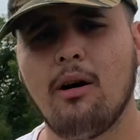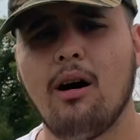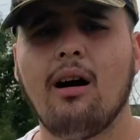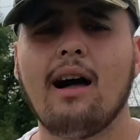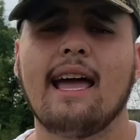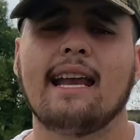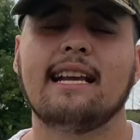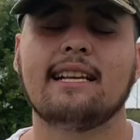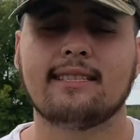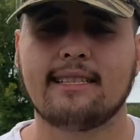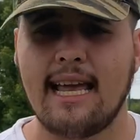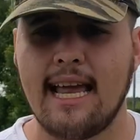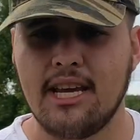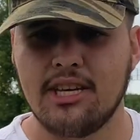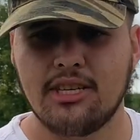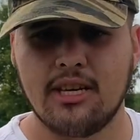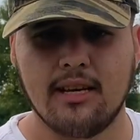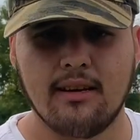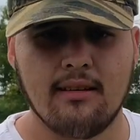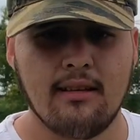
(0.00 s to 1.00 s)
at each
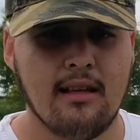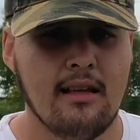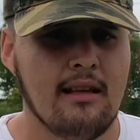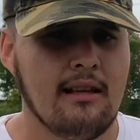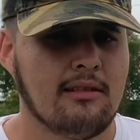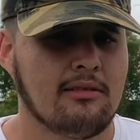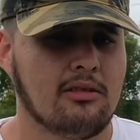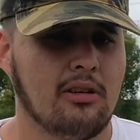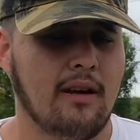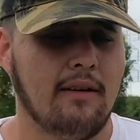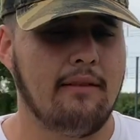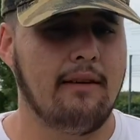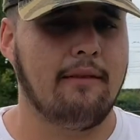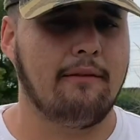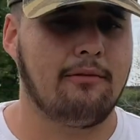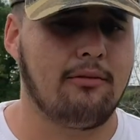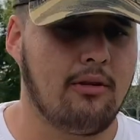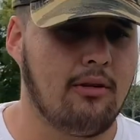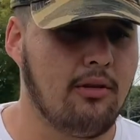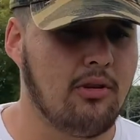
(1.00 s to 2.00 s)
station. So
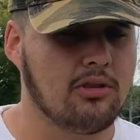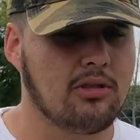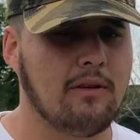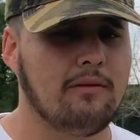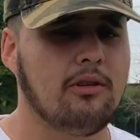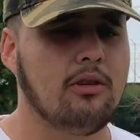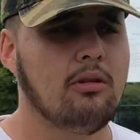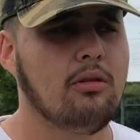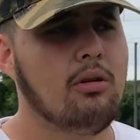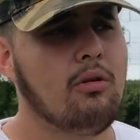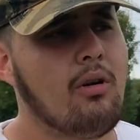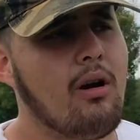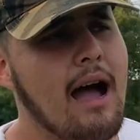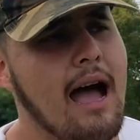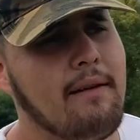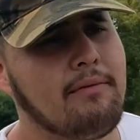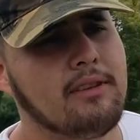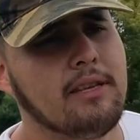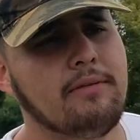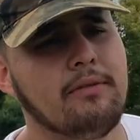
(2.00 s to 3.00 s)
for those of you who
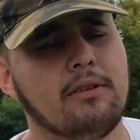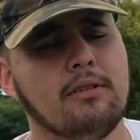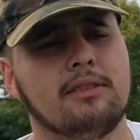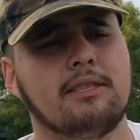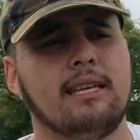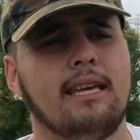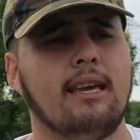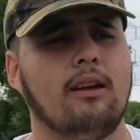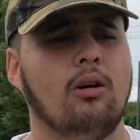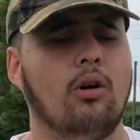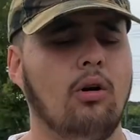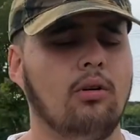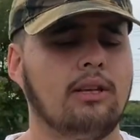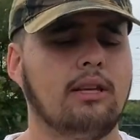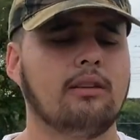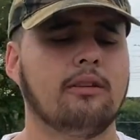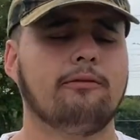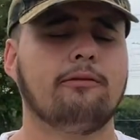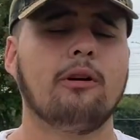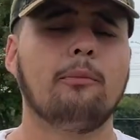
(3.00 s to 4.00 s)
have difficulty holding
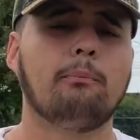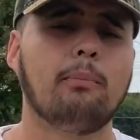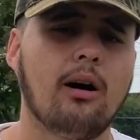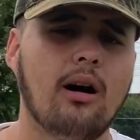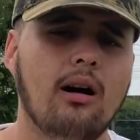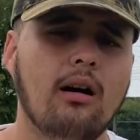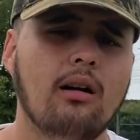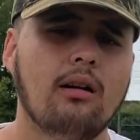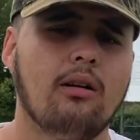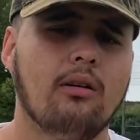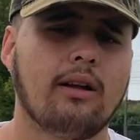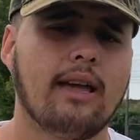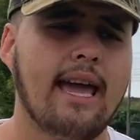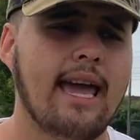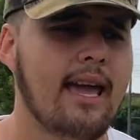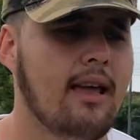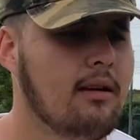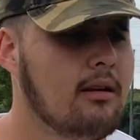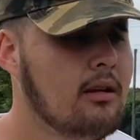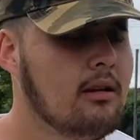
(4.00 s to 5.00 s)
the football,
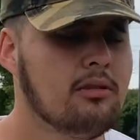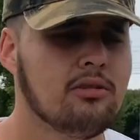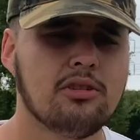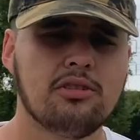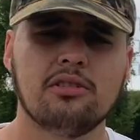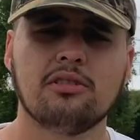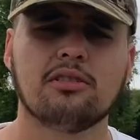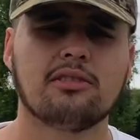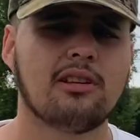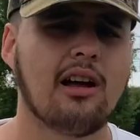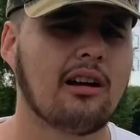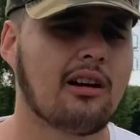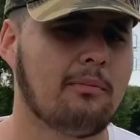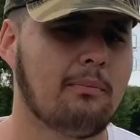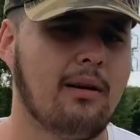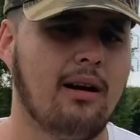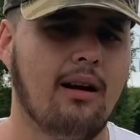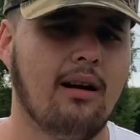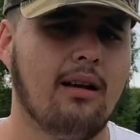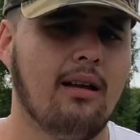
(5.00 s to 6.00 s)
okay, just use a soccer
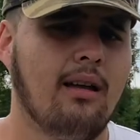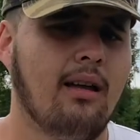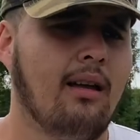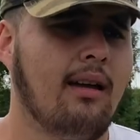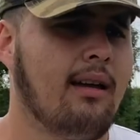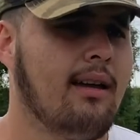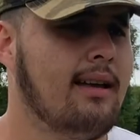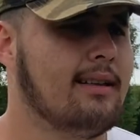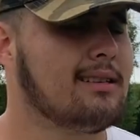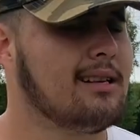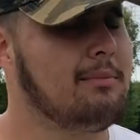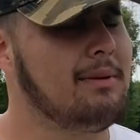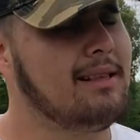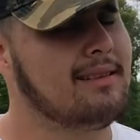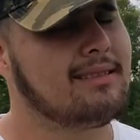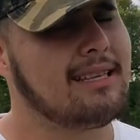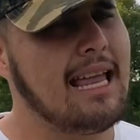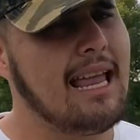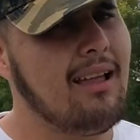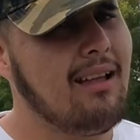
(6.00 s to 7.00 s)
ball. It's going to be the
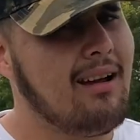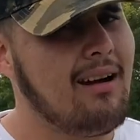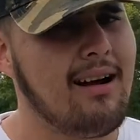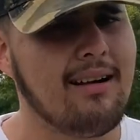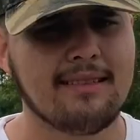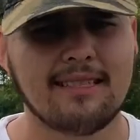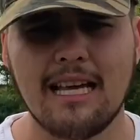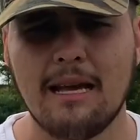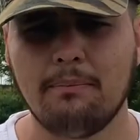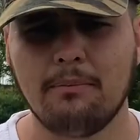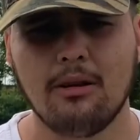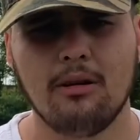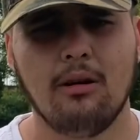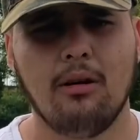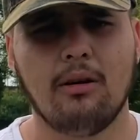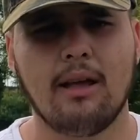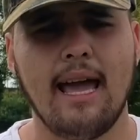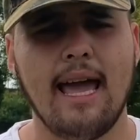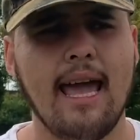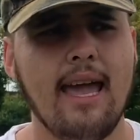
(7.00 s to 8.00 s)
same concept,
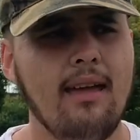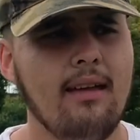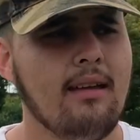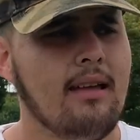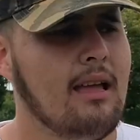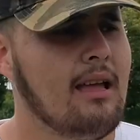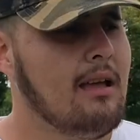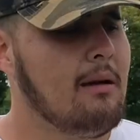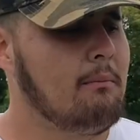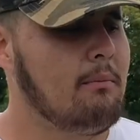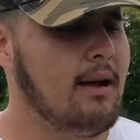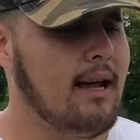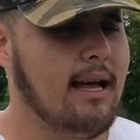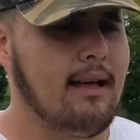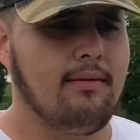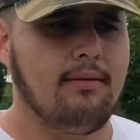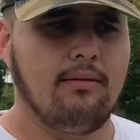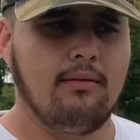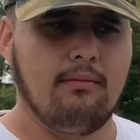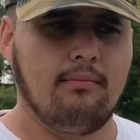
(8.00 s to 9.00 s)
okay, but
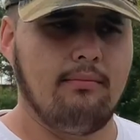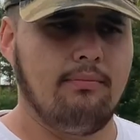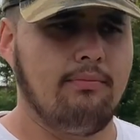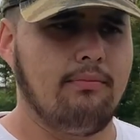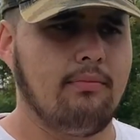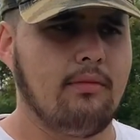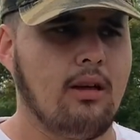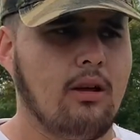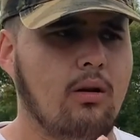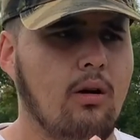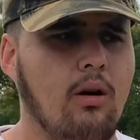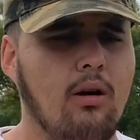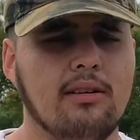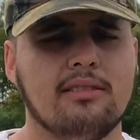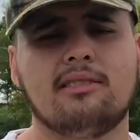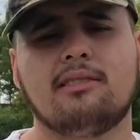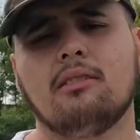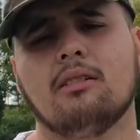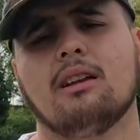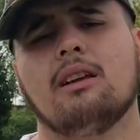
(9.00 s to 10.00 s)
the goal is
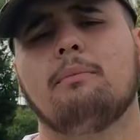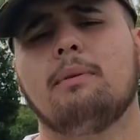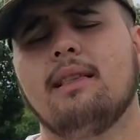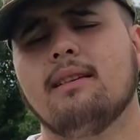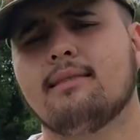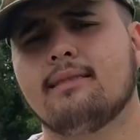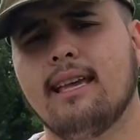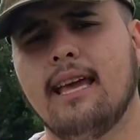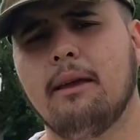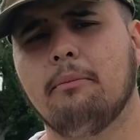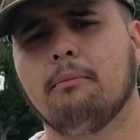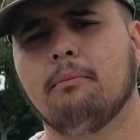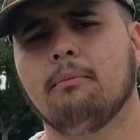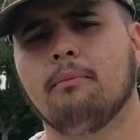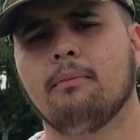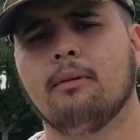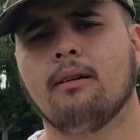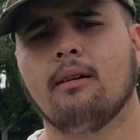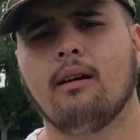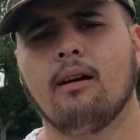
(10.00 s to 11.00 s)
still going to be the same,
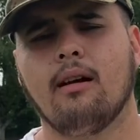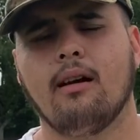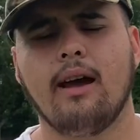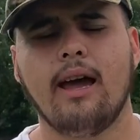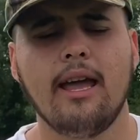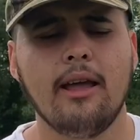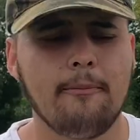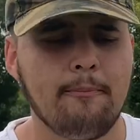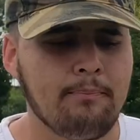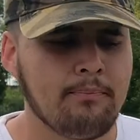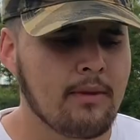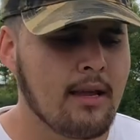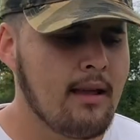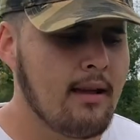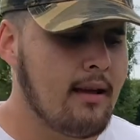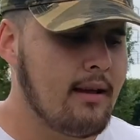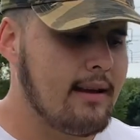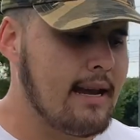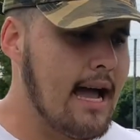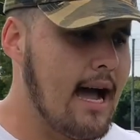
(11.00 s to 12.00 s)
all right?
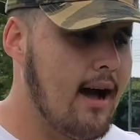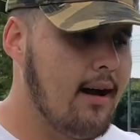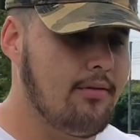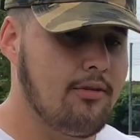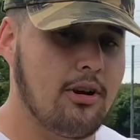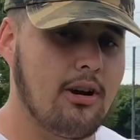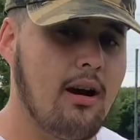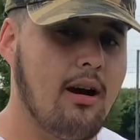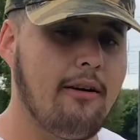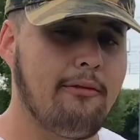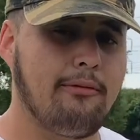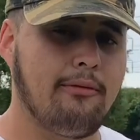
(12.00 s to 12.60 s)
Now, there are